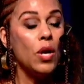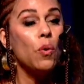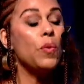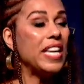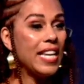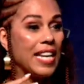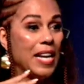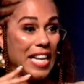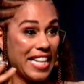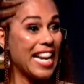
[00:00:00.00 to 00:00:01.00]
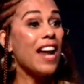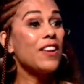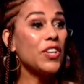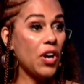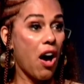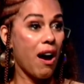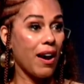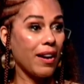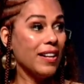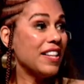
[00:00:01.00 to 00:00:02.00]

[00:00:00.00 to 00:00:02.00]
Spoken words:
We get out of the car,